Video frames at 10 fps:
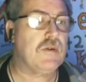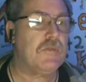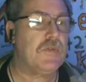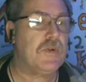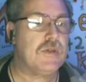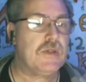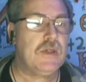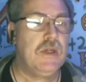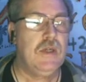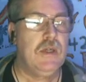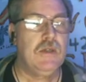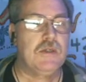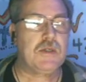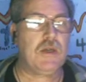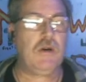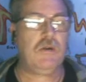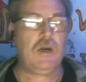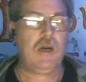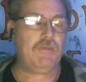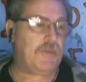first. So
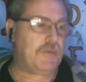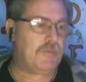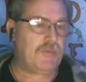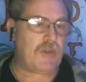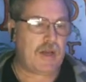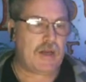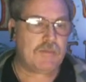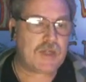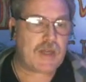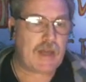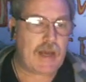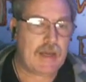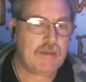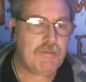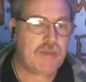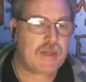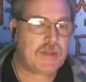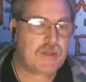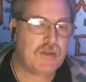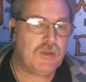up from Tom's Guide,
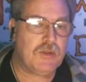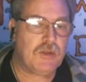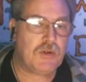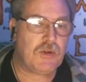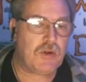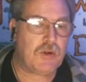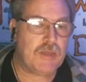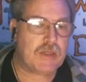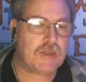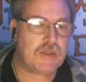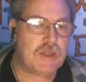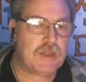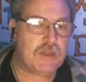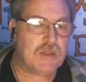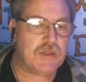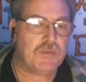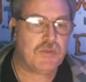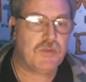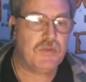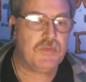Best Google Chrome Extensions.
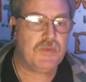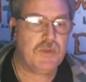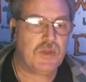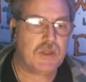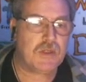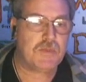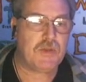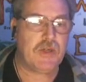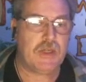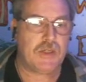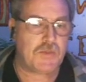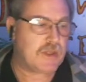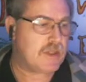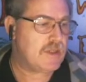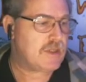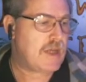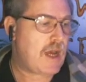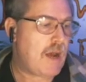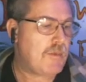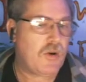Improve your experience with these
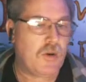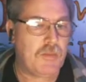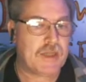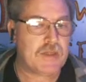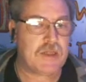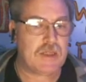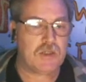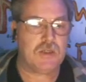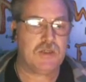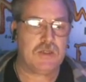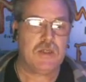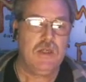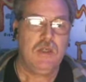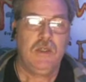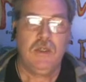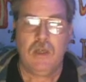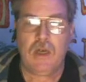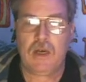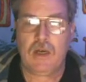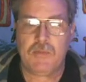top Chrome extensions.
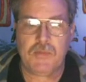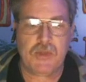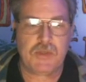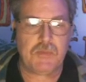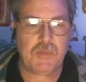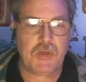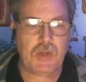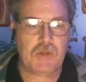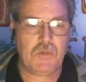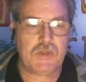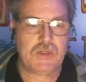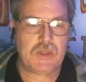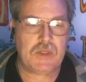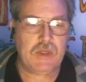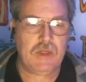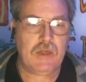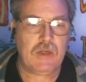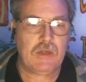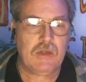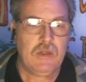There's some pretty good ones in
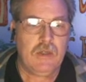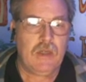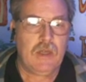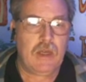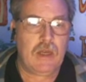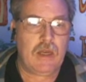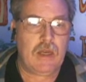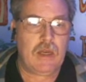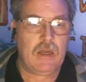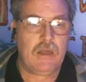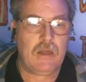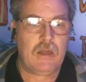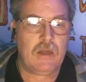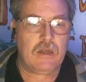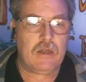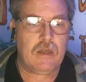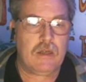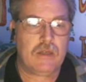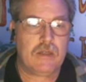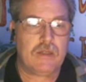here. And
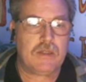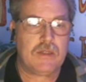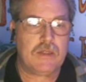let's see,